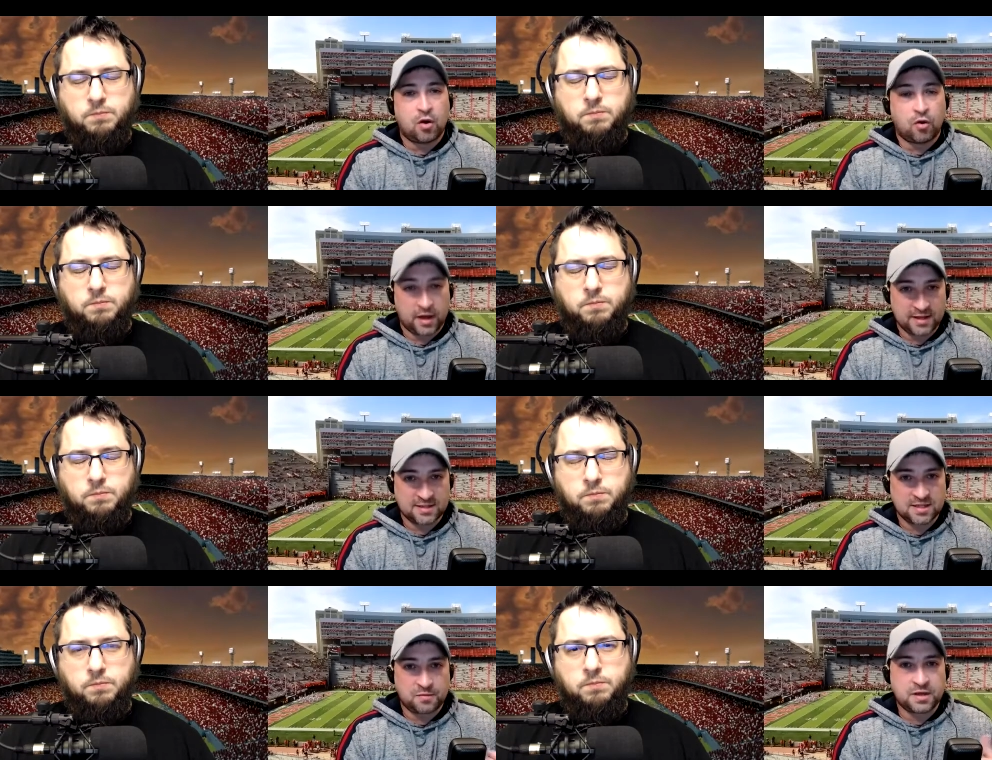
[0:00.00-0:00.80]
Speaker 1: or hit
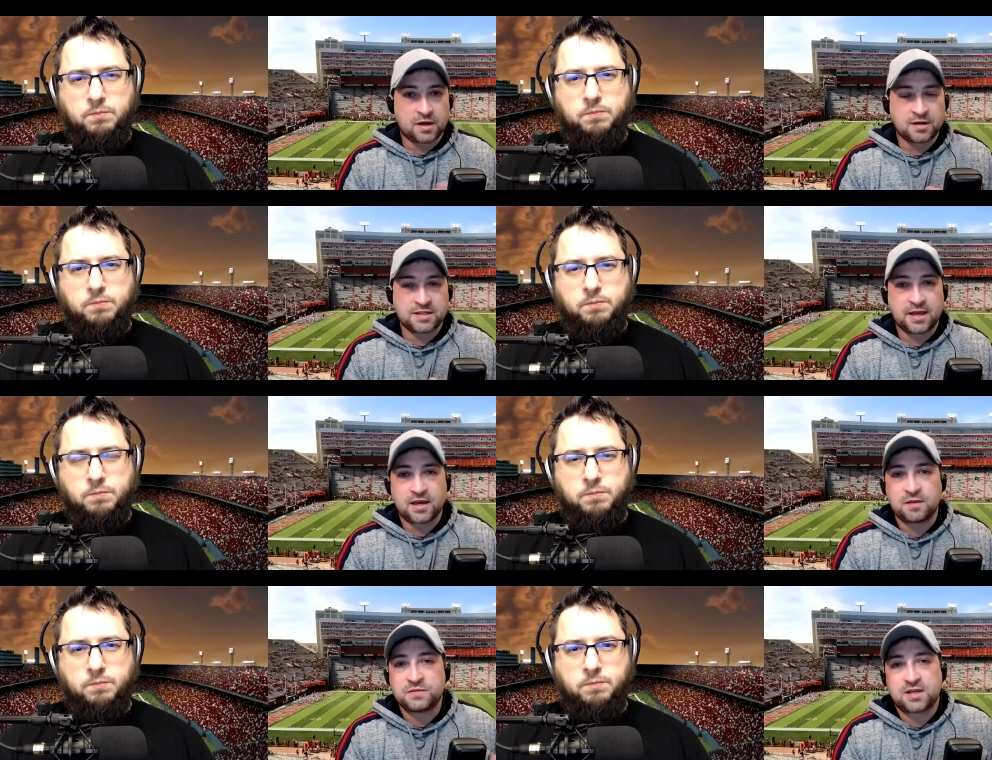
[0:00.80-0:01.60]
us up in our
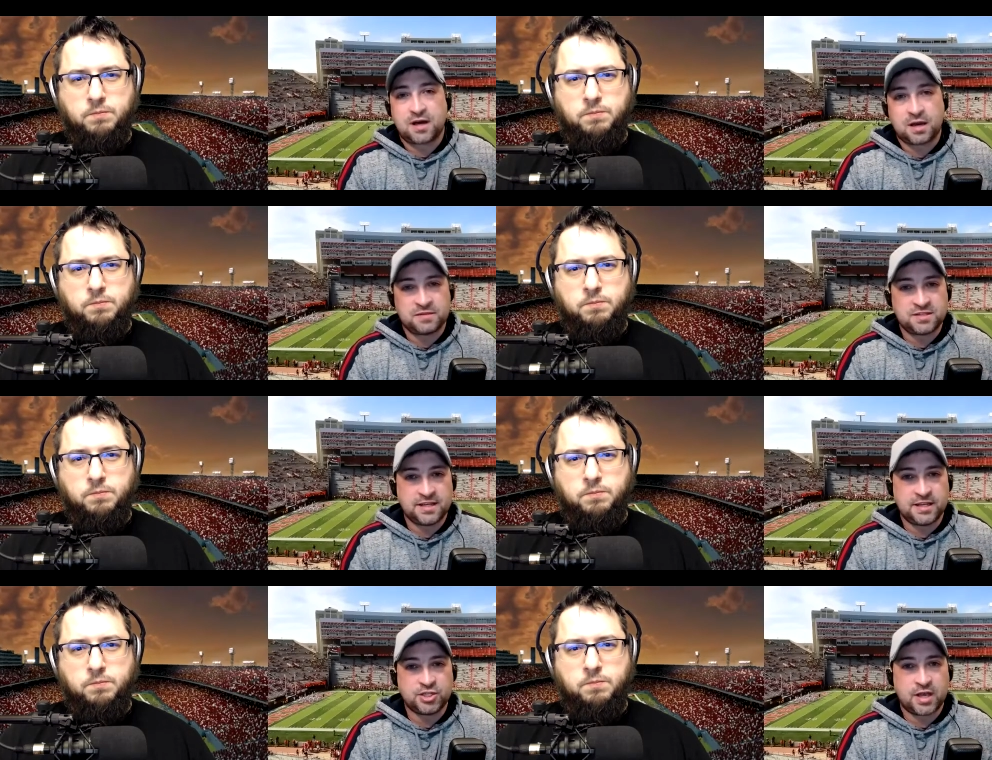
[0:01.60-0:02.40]
DMs. I'm
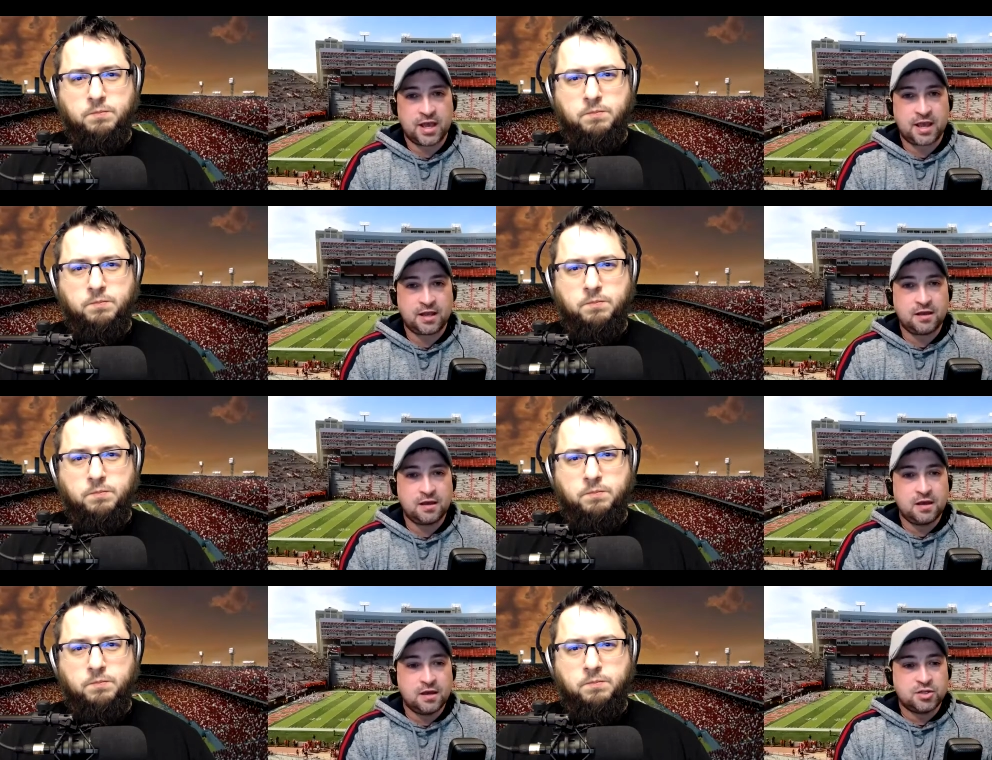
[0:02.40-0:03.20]

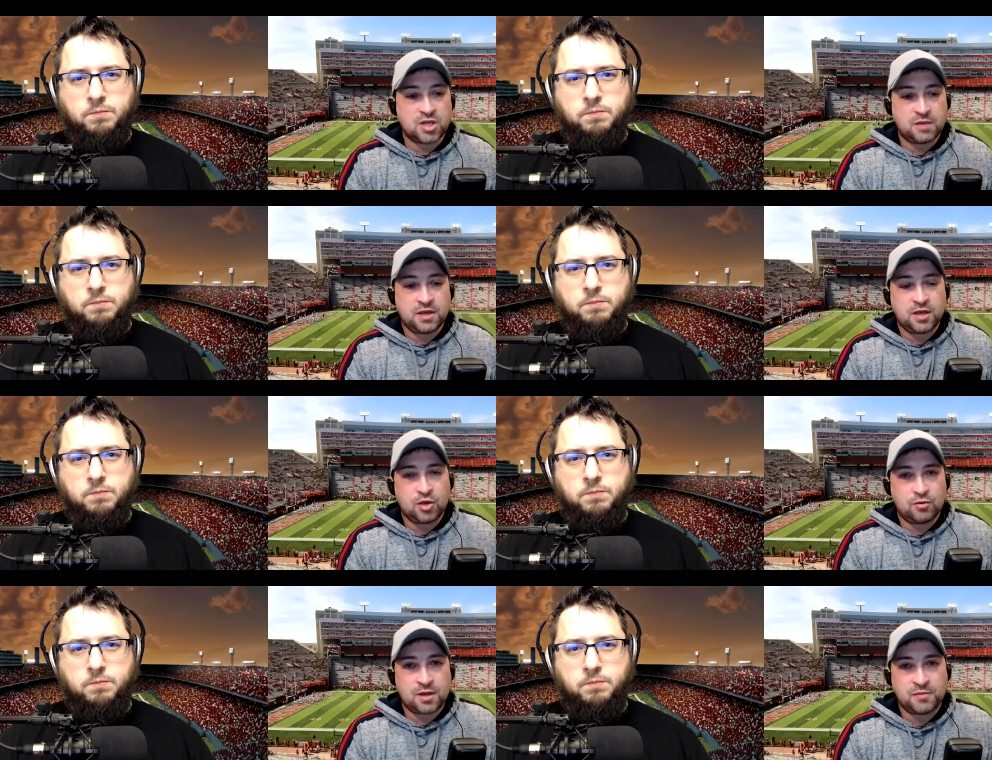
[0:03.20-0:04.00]
CDJ80. JB,
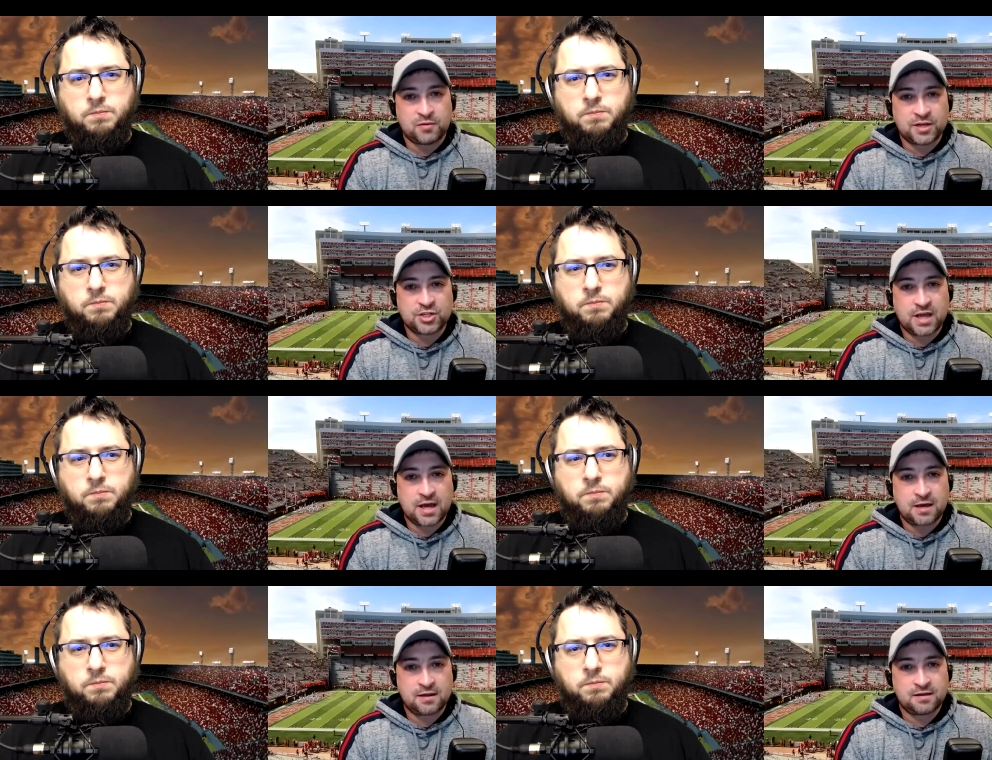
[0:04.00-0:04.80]
you can be reached
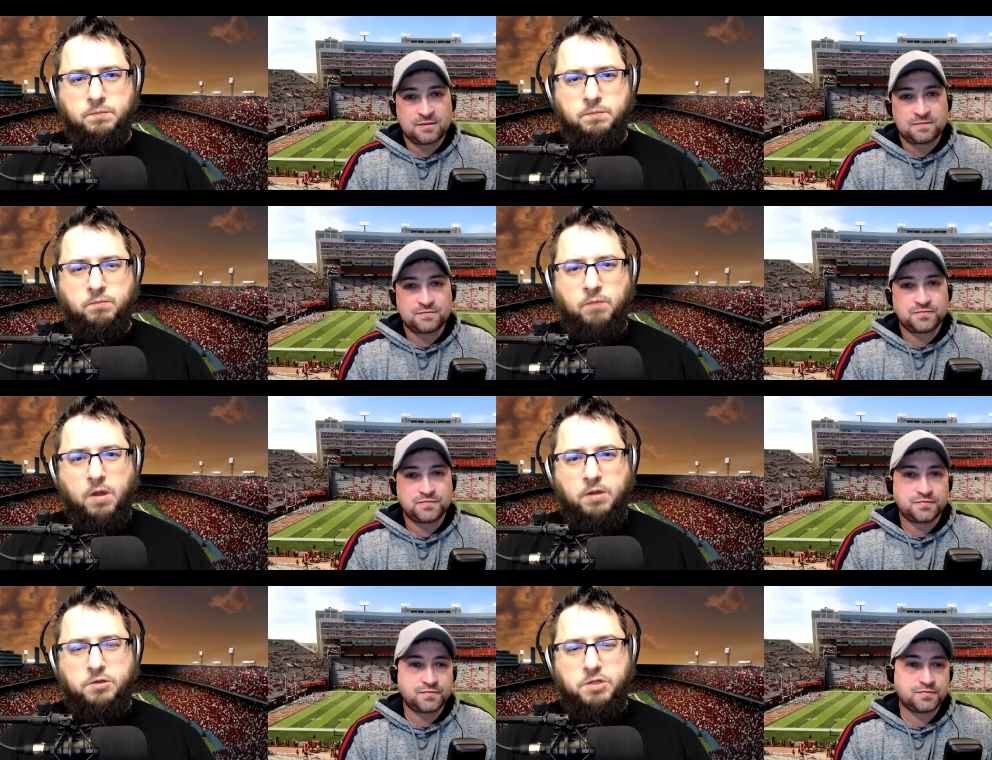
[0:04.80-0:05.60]
at
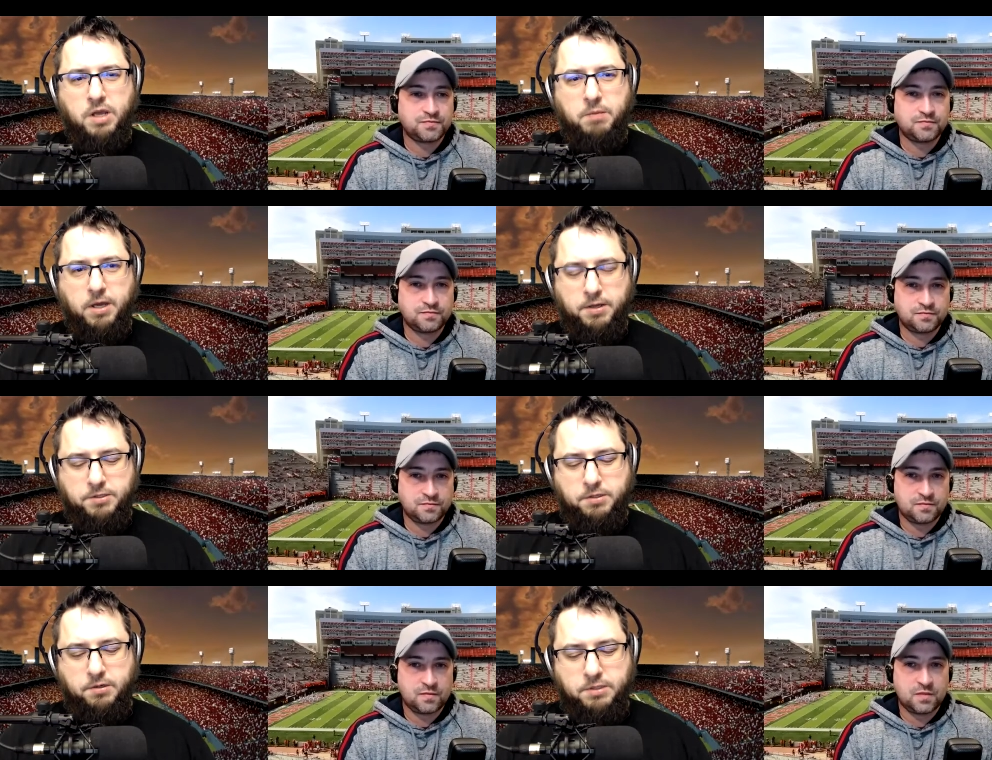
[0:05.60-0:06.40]
Speaker 2: JB
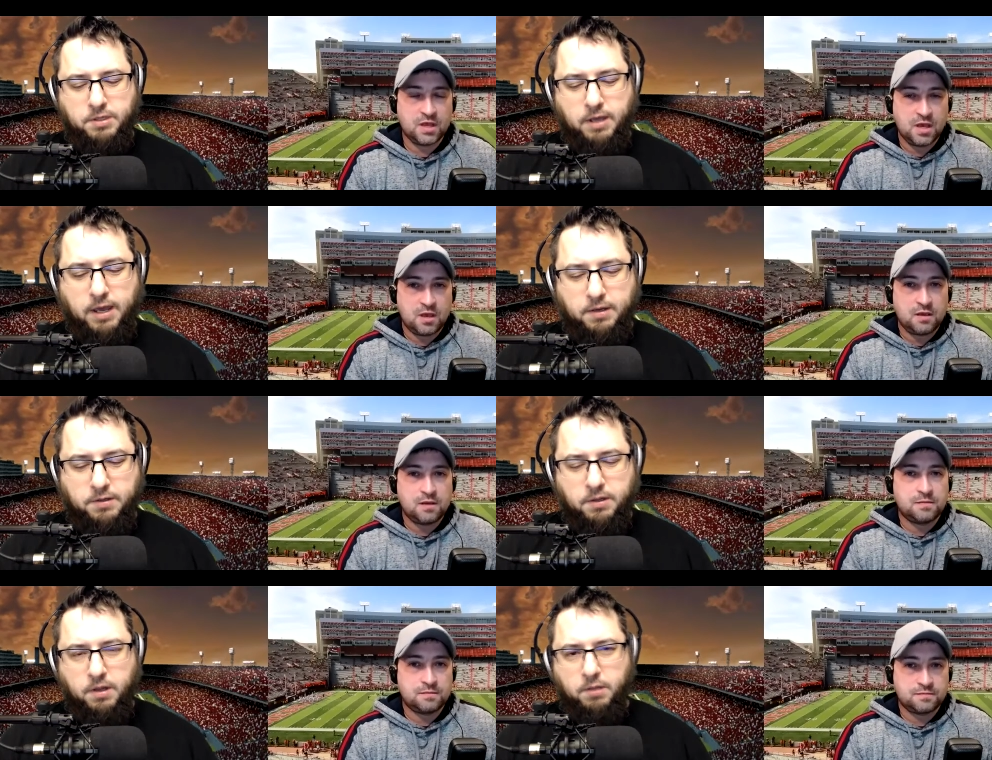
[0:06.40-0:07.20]
Huskers and
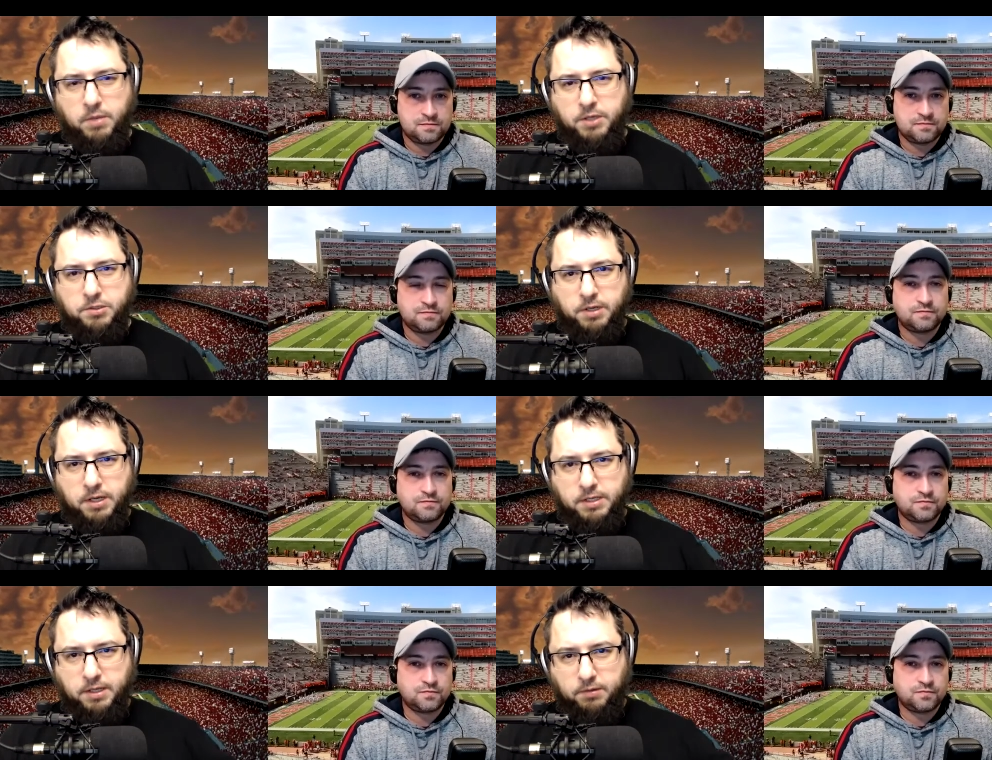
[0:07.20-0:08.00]
make sure to hit
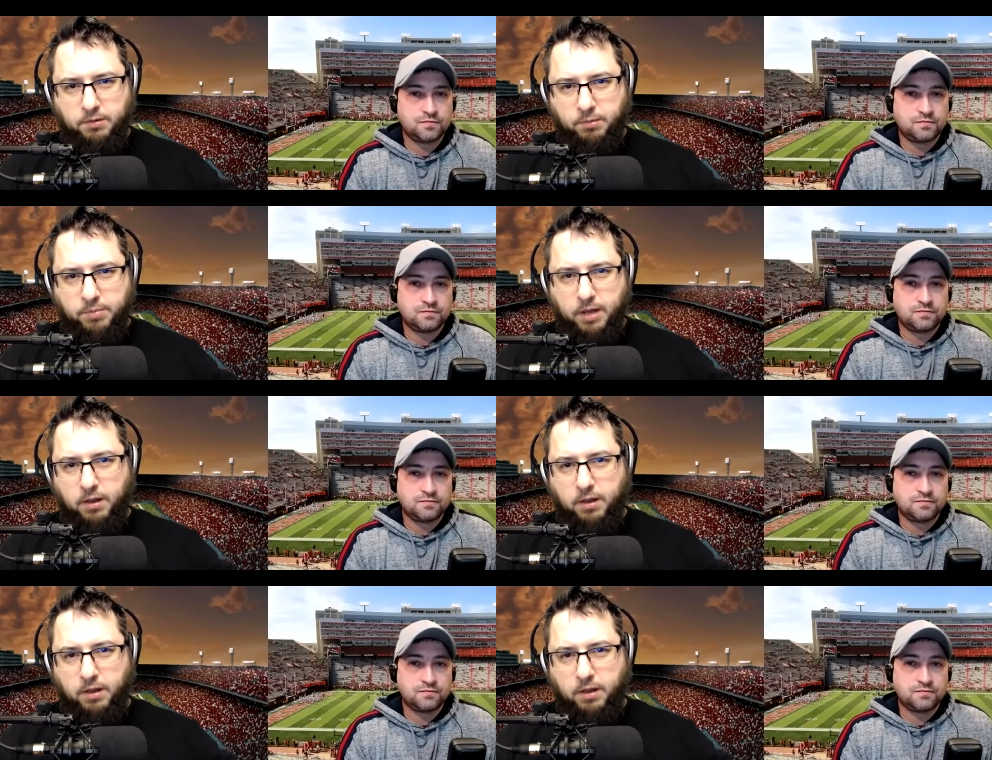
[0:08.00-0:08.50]
that little bell